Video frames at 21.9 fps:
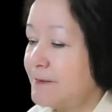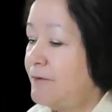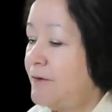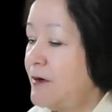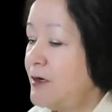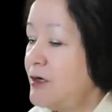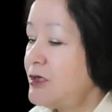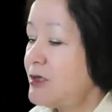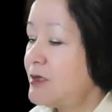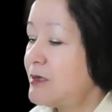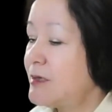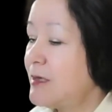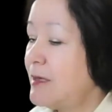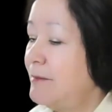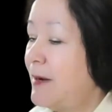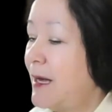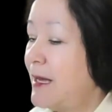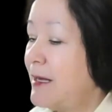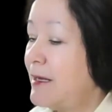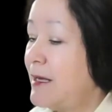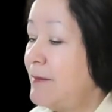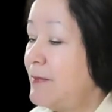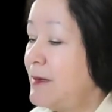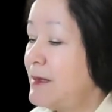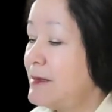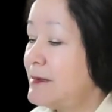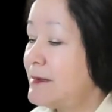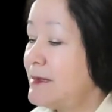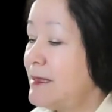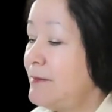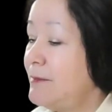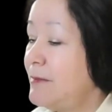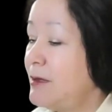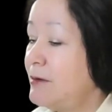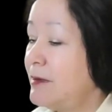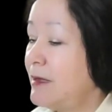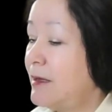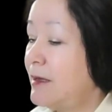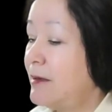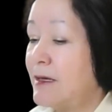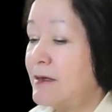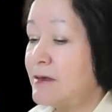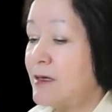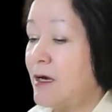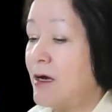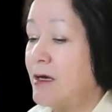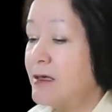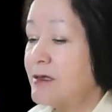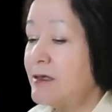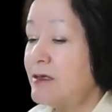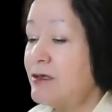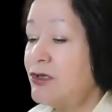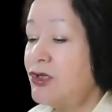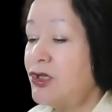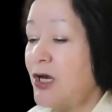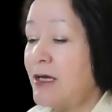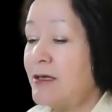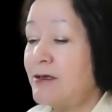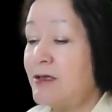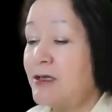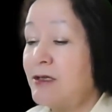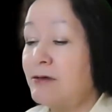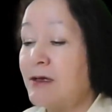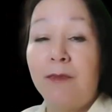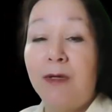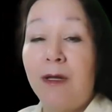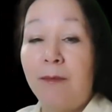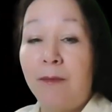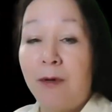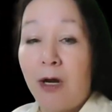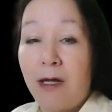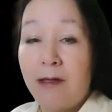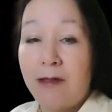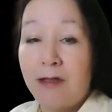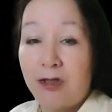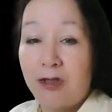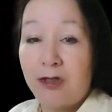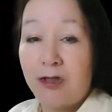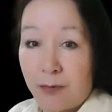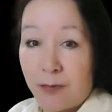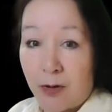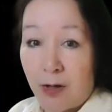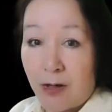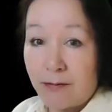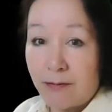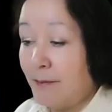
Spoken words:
First, by keeping Simeon as hostage until the brothers brought